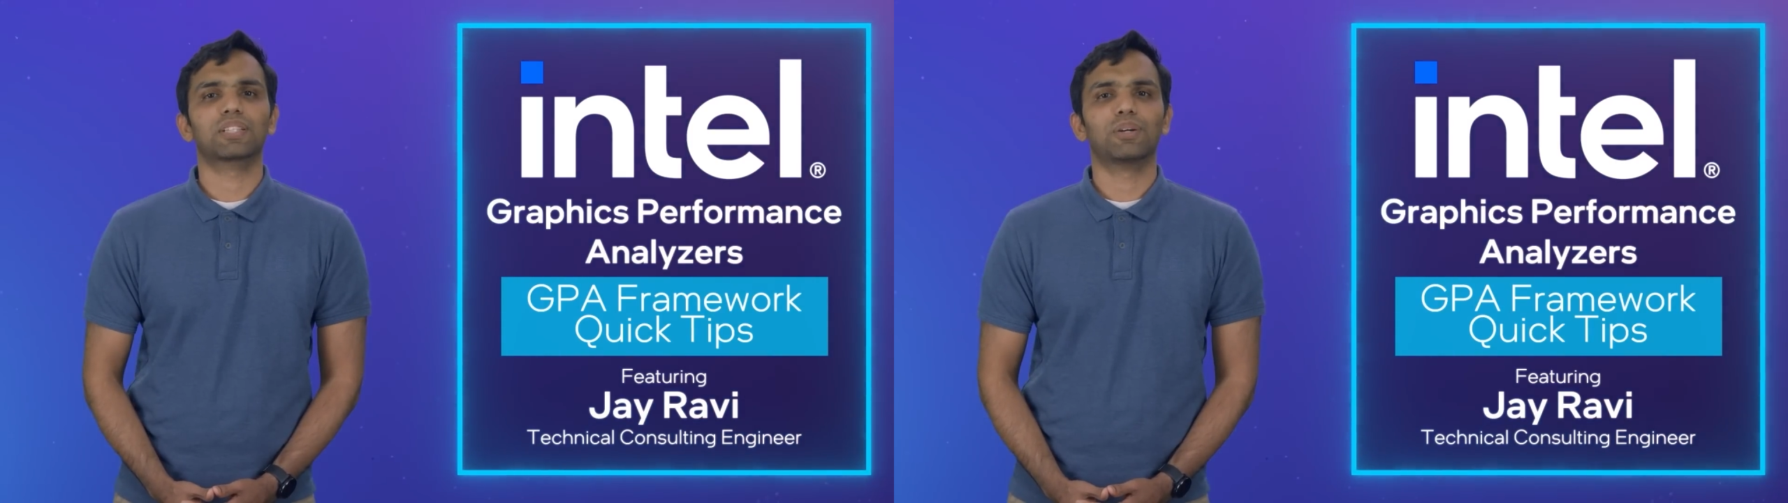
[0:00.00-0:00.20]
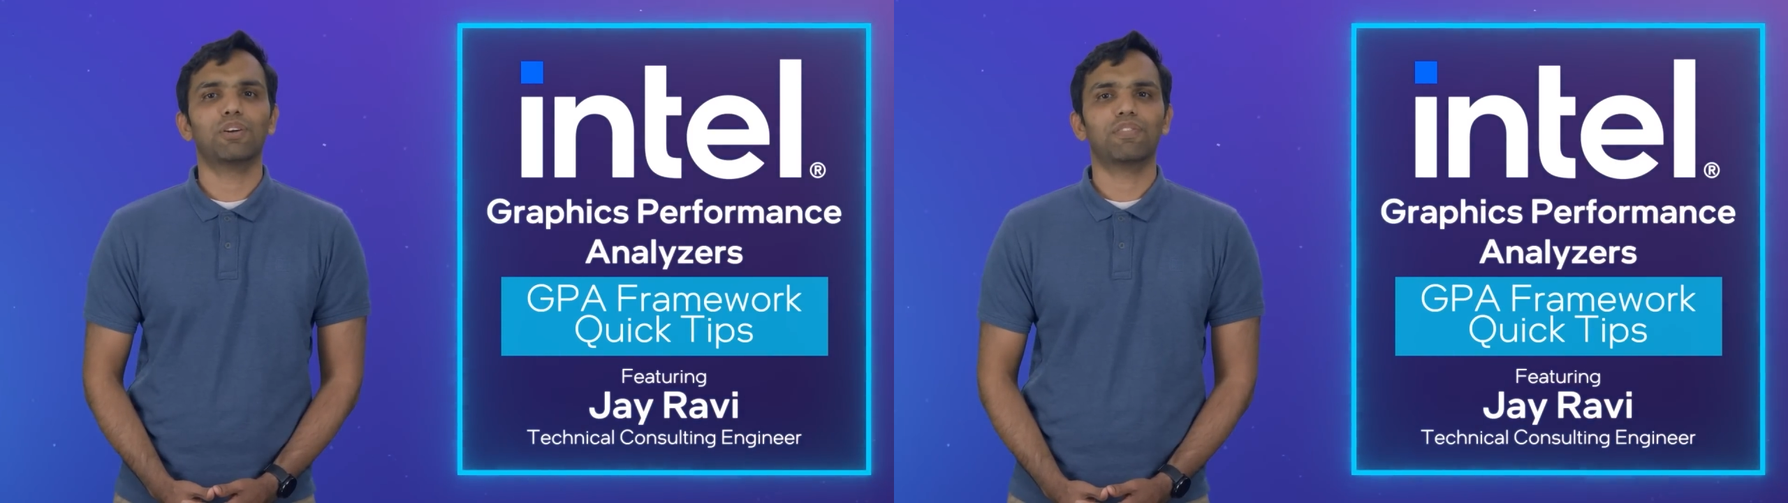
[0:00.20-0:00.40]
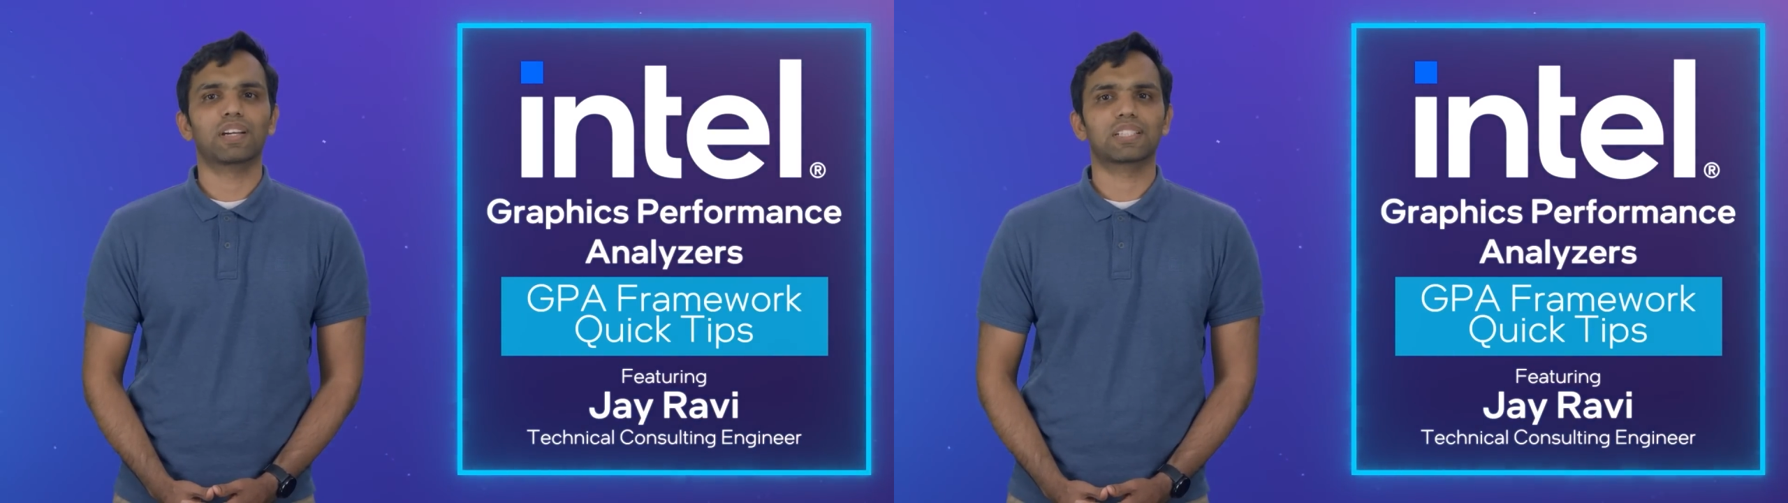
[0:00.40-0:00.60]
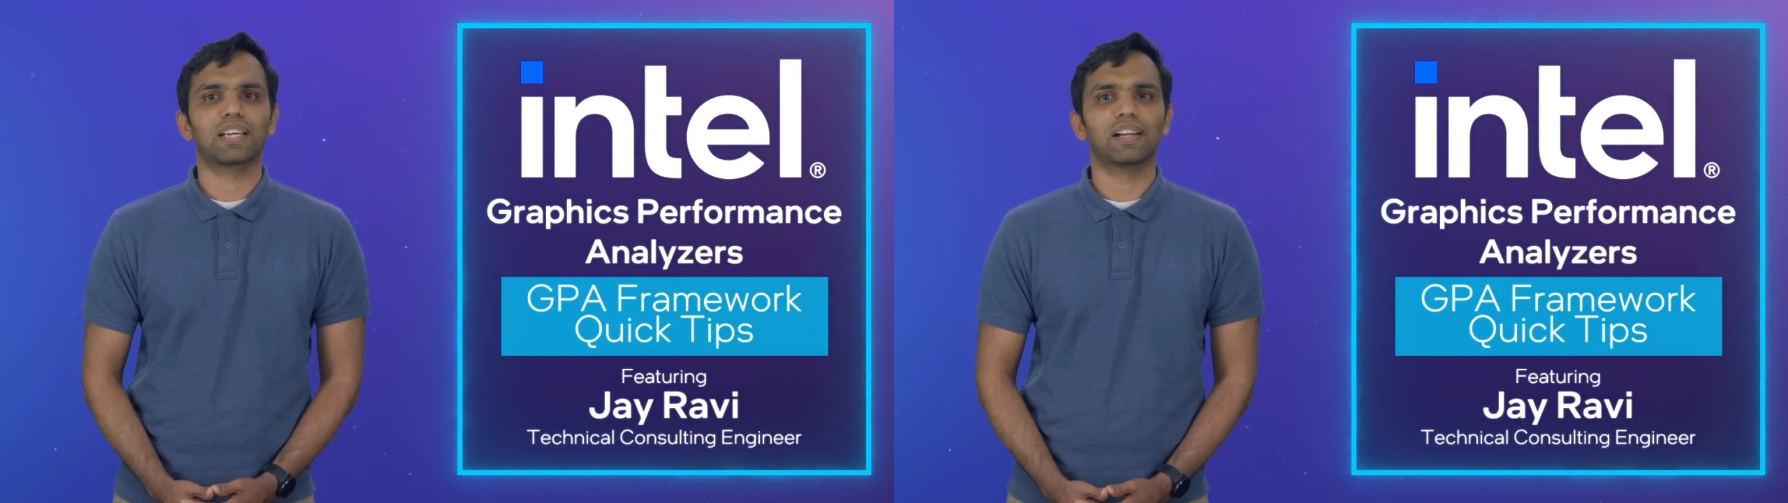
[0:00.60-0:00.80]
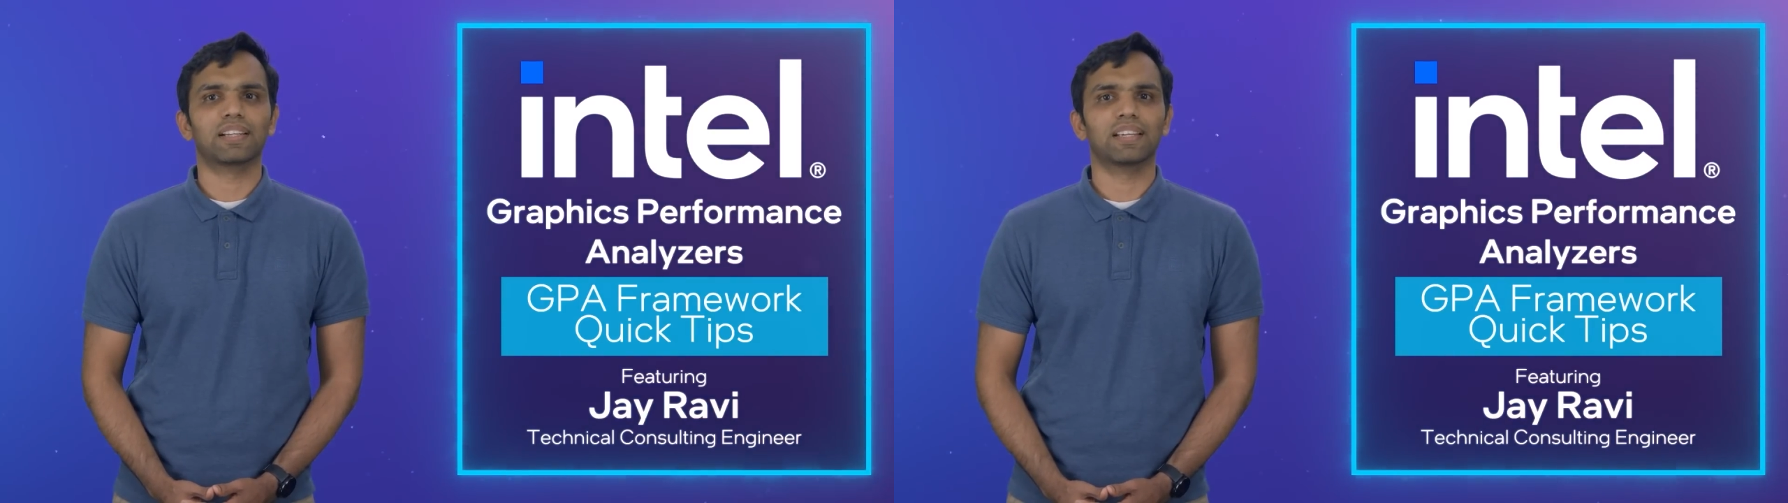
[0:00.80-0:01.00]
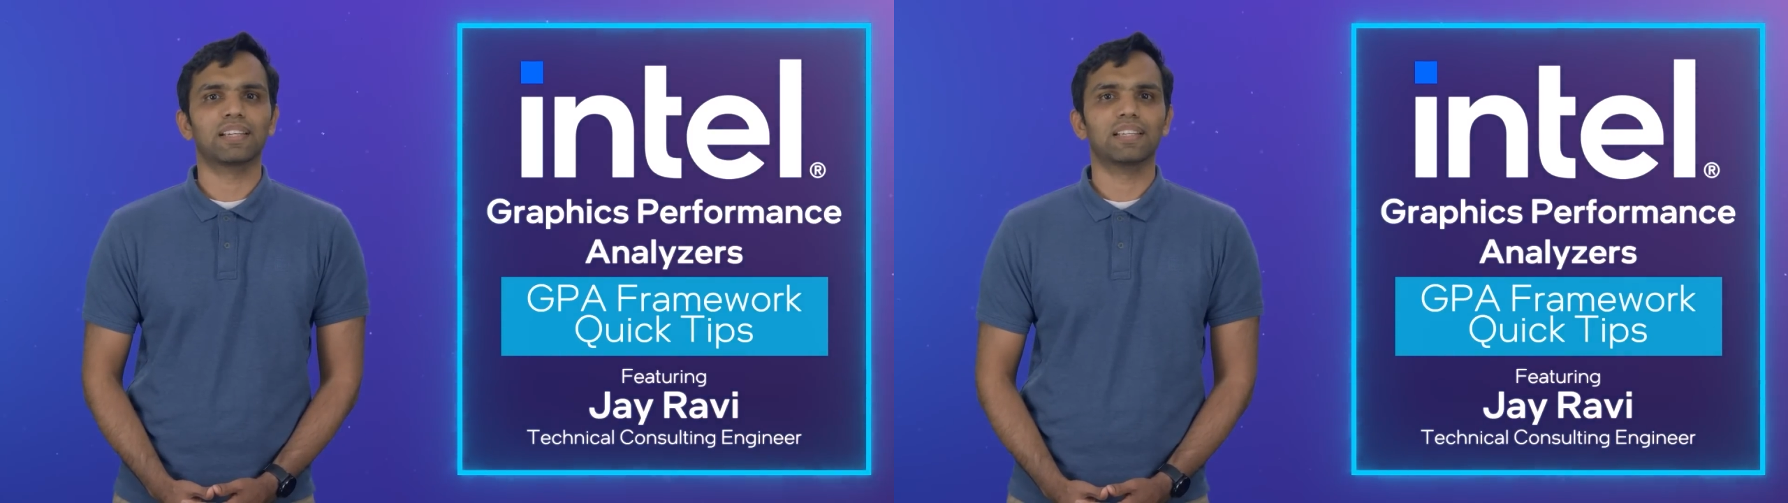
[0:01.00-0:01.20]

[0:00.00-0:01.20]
core functionality